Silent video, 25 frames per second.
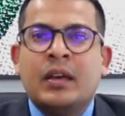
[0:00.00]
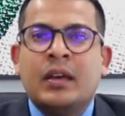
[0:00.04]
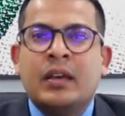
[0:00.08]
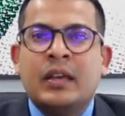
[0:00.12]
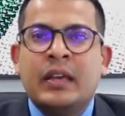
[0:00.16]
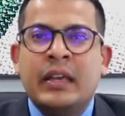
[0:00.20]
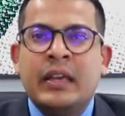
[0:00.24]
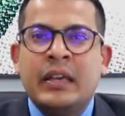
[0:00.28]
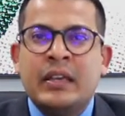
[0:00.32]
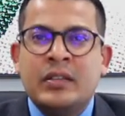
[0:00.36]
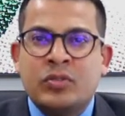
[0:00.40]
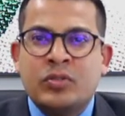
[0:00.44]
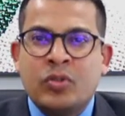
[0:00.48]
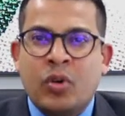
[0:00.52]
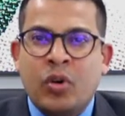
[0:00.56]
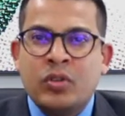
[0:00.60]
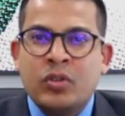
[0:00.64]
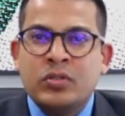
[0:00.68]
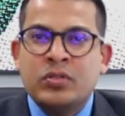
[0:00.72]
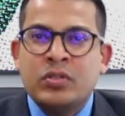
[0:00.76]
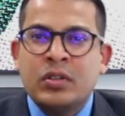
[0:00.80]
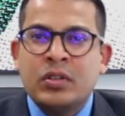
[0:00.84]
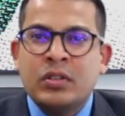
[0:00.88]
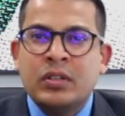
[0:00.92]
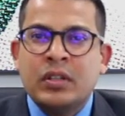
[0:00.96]
He is
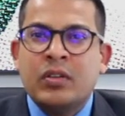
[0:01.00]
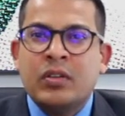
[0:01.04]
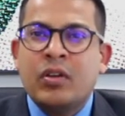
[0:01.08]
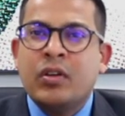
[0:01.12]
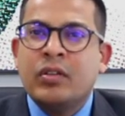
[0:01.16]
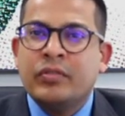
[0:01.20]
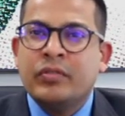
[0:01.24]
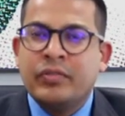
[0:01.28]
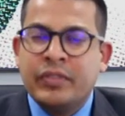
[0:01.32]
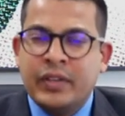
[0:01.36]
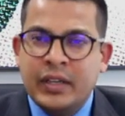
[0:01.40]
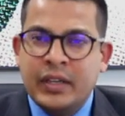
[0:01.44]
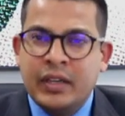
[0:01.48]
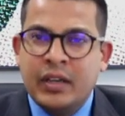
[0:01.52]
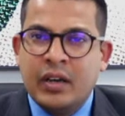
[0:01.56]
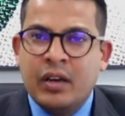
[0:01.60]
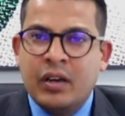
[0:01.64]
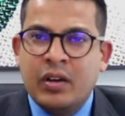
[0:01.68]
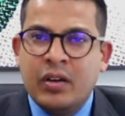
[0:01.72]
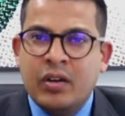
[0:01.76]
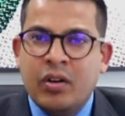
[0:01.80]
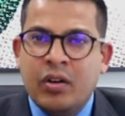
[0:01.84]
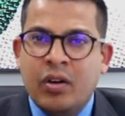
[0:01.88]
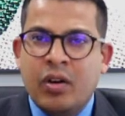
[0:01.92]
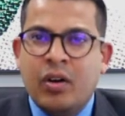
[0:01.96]
also the convener
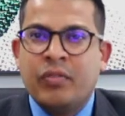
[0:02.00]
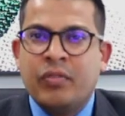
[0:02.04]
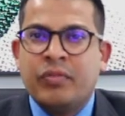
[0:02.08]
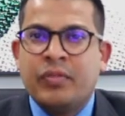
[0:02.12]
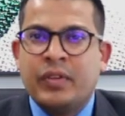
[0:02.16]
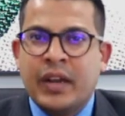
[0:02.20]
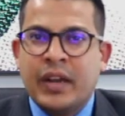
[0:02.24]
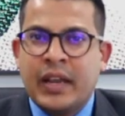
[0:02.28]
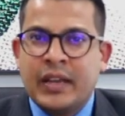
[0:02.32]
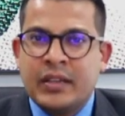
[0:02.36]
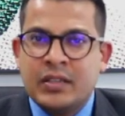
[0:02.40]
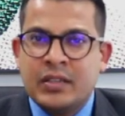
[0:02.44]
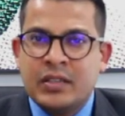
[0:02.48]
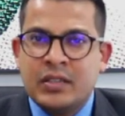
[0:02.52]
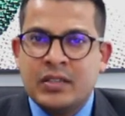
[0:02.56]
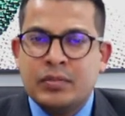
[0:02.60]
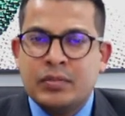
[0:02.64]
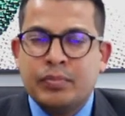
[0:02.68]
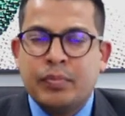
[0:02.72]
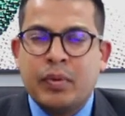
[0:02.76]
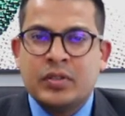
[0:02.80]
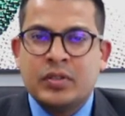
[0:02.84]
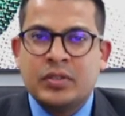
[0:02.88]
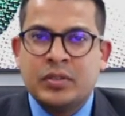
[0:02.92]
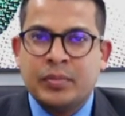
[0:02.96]
of Greatness
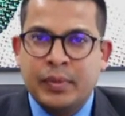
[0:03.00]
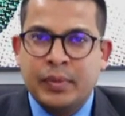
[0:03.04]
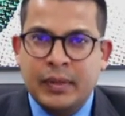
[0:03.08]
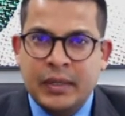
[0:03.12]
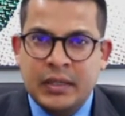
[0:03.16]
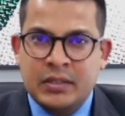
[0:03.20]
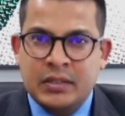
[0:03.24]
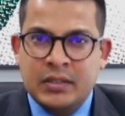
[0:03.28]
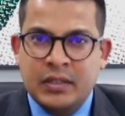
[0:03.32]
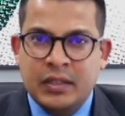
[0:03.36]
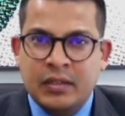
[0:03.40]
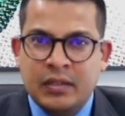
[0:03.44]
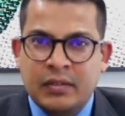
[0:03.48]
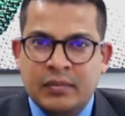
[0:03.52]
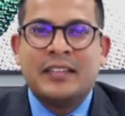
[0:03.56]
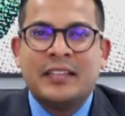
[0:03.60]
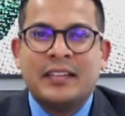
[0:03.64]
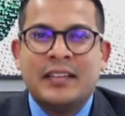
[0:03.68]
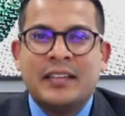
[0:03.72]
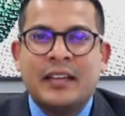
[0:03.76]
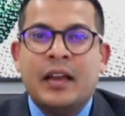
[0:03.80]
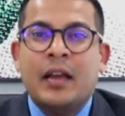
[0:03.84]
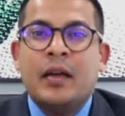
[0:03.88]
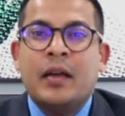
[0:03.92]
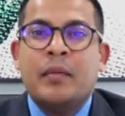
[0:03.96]
Possibility.
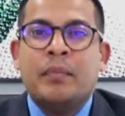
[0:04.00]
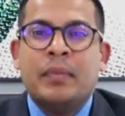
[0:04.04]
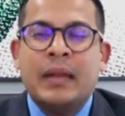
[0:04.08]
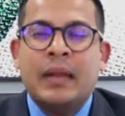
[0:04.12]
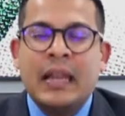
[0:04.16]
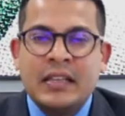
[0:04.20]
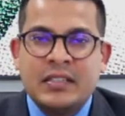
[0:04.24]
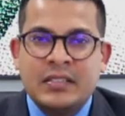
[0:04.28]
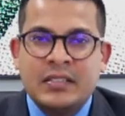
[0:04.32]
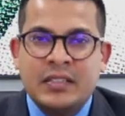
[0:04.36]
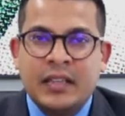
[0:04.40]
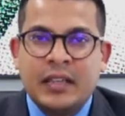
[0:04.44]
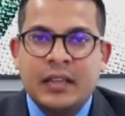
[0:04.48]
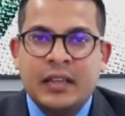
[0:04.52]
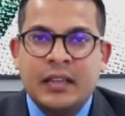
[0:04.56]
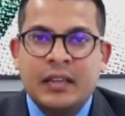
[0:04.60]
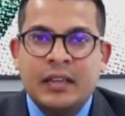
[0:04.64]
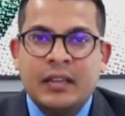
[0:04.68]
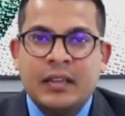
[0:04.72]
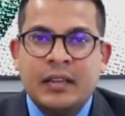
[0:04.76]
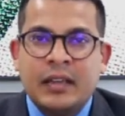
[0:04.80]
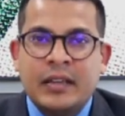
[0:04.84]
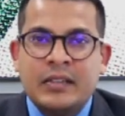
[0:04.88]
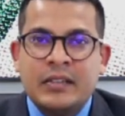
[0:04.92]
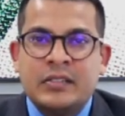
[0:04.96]
Blessing
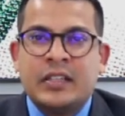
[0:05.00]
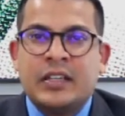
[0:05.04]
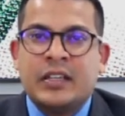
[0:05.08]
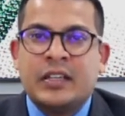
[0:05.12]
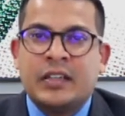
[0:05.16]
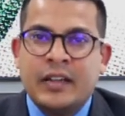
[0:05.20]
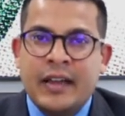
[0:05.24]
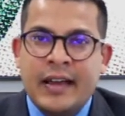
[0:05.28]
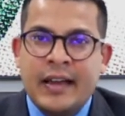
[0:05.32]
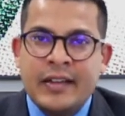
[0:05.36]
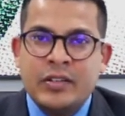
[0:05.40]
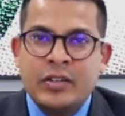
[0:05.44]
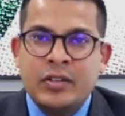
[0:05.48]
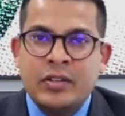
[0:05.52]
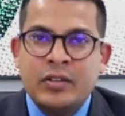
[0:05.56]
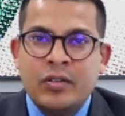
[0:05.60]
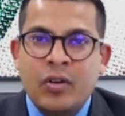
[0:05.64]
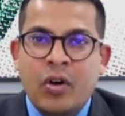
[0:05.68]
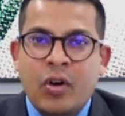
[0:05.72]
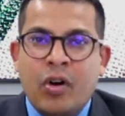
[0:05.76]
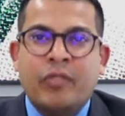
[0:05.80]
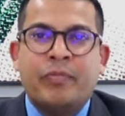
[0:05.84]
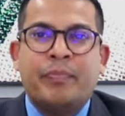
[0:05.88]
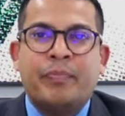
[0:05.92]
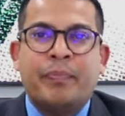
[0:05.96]
is a graduate
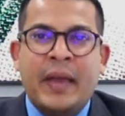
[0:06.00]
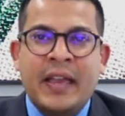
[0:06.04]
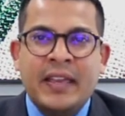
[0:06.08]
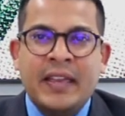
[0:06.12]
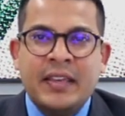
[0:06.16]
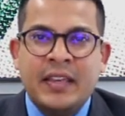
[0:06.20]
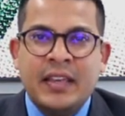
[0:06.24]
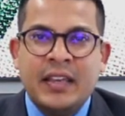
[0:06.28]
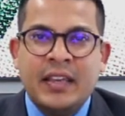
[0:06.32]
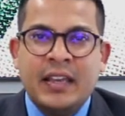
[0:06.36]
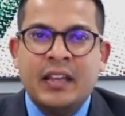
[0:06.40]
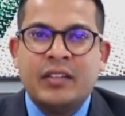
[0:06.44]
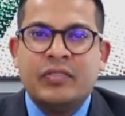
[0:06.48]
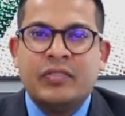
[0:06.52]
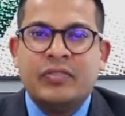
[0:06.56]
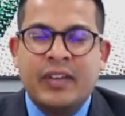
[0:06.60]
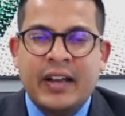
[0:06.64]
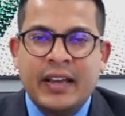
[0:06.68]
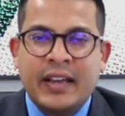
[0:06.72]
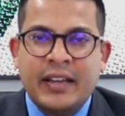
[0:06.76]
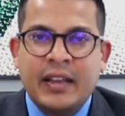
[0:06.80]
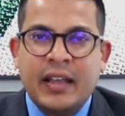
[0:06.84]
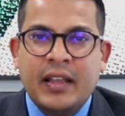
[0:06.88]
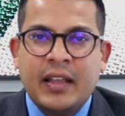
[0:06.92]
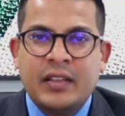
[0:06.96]
of Banking and
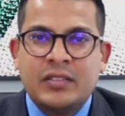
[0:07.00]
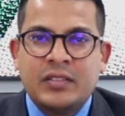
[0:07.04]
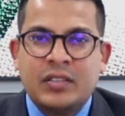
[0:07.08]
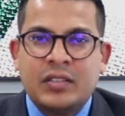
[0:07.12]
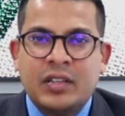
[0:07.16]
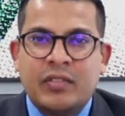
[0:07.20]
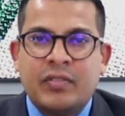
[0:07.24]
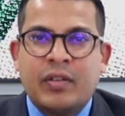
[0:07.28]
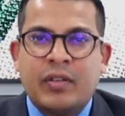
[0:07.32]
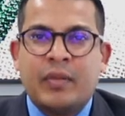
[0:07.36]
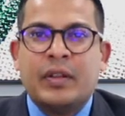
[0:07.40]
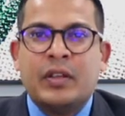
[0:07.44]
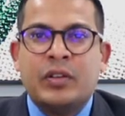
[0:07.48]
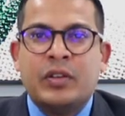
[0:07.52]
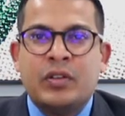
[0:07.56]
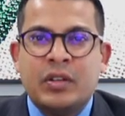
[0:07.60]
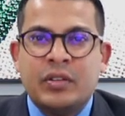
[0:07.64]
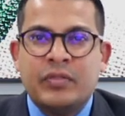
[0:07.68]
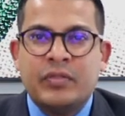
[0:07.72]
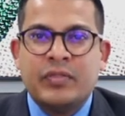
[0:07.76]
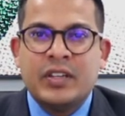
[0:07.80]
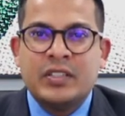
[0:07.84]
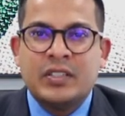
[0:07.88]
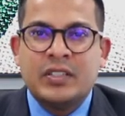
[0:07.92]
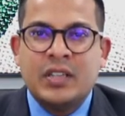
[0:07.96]
Finance from the
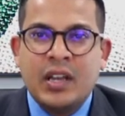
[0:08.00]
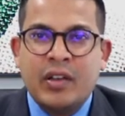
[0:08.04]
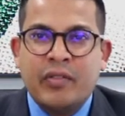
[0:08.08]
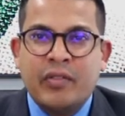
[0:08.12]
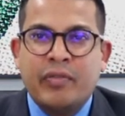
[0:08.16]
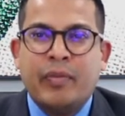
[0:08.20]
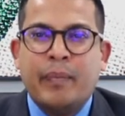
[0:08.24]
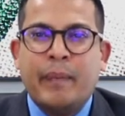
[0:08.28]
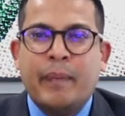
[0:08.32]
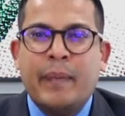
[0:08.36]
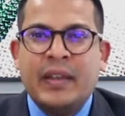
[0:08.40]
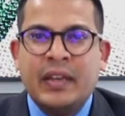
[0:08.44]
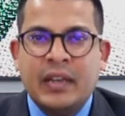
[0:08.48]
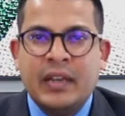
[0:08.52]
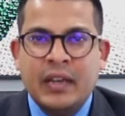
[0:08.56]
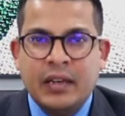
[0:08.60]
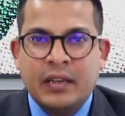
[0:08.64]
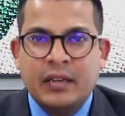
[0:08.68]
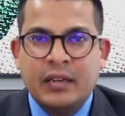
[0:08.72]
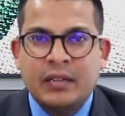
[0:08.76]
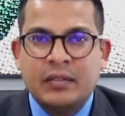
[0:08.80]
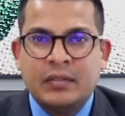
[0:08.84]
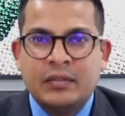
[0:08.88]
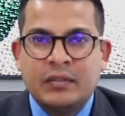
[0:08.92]
University of Benin.